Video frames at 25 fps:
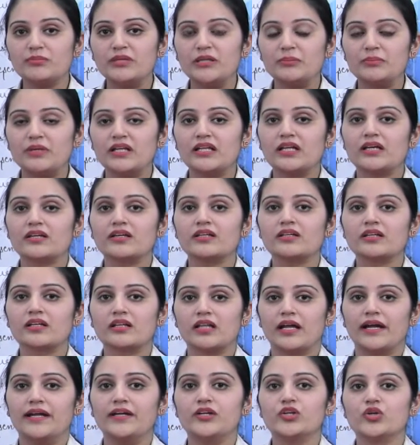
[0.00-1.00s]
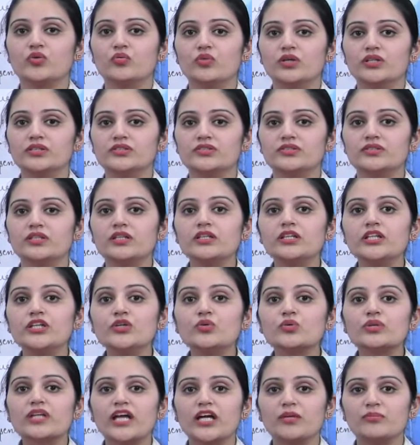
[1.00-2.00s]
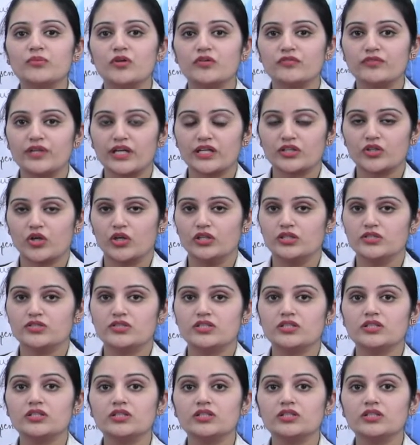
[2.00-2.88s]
people are inclined towards the new type of technology,